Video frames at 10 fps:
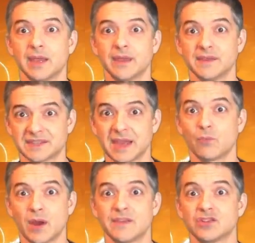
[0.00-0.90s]
in the
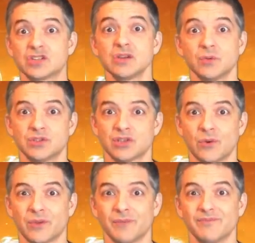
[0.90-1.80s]
same way that she would
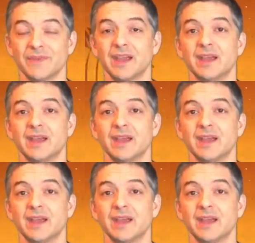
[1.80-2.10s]
show them.